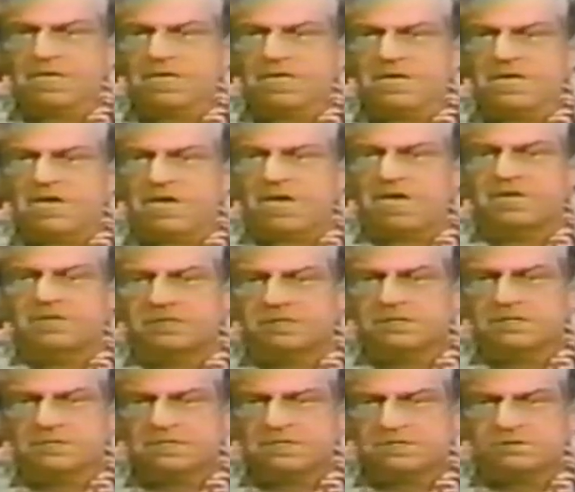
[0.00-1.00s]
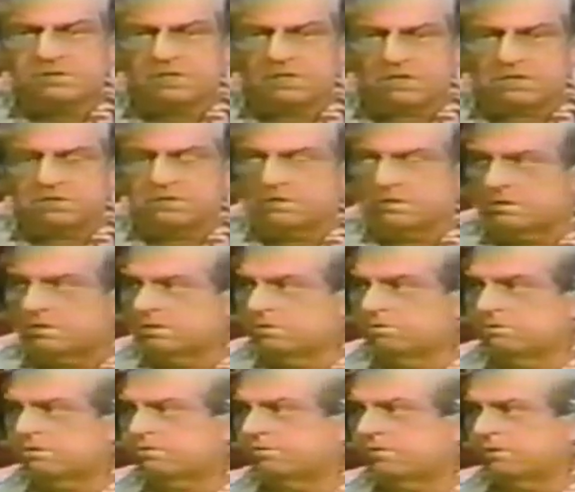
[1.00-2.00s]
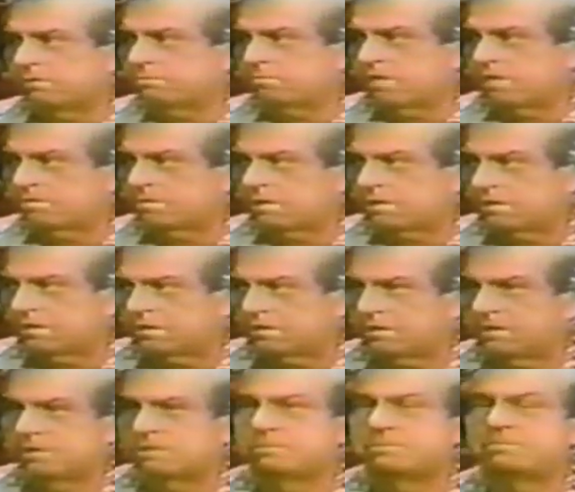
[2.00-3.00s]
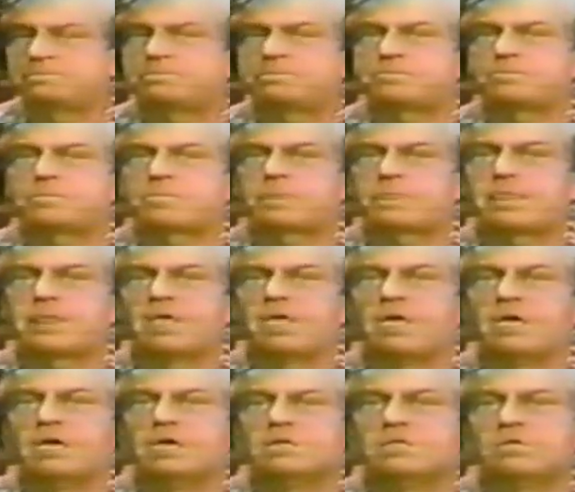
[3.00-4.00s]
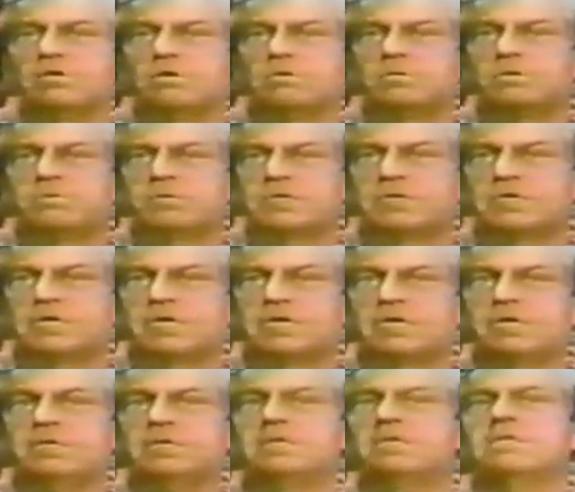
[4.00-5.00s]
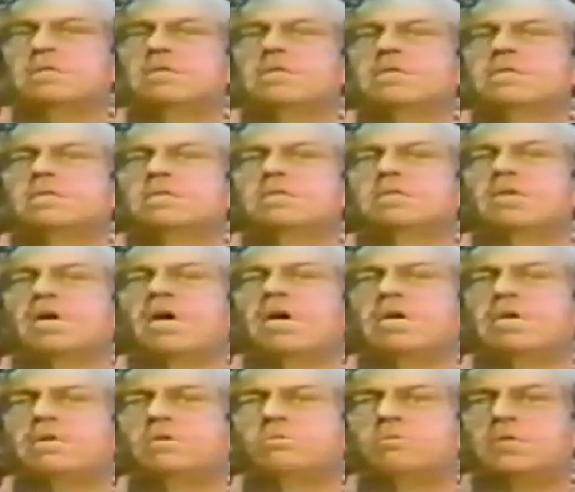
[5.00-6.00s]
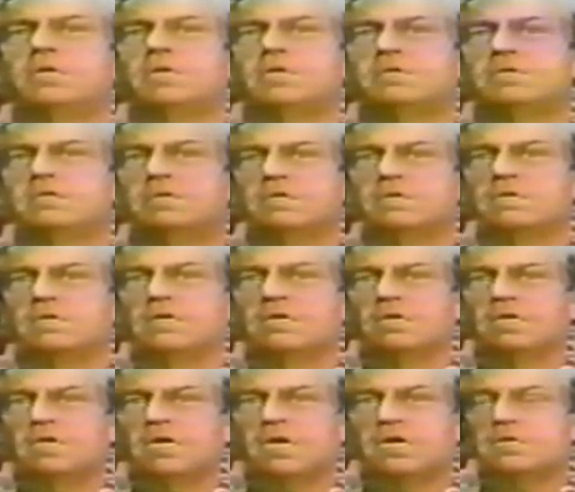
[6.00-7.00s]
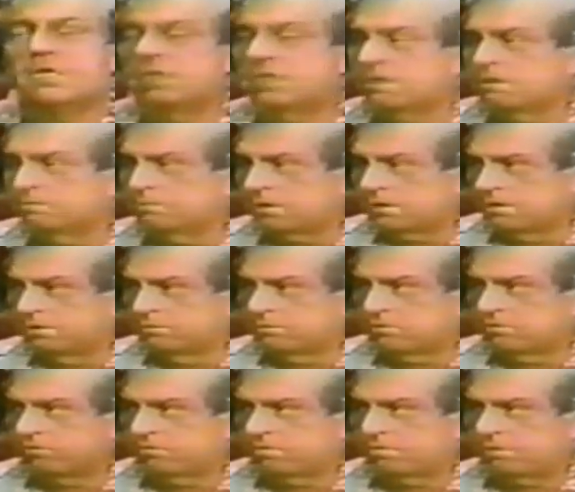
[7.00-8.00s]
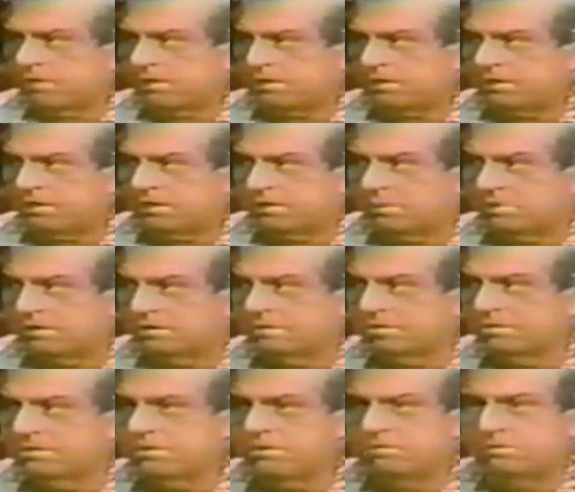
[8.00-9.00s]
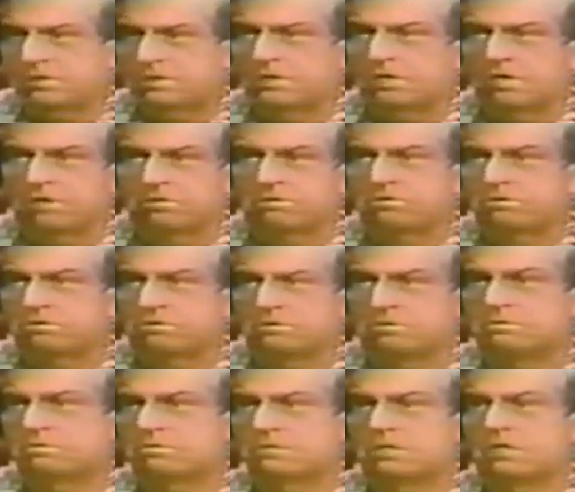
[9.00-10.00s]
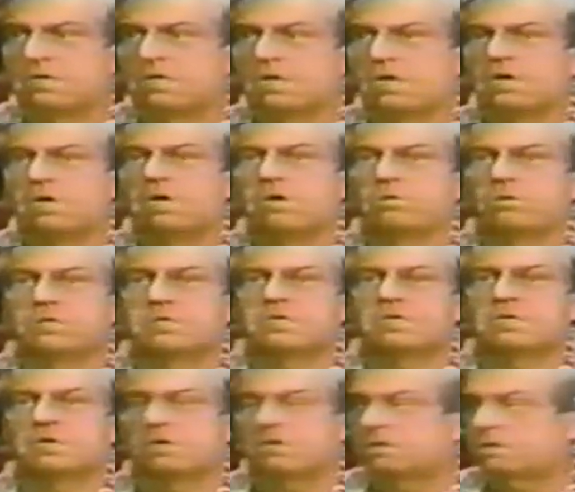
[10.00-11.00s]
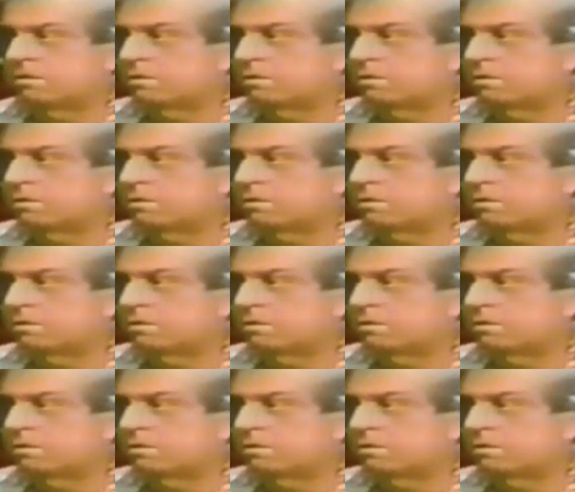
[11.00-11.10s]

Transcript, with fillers: And his lawyer, who was a very prominent lawyer, told me one day, I, we had had legal maneuvers for about a year. We'd gone through what they call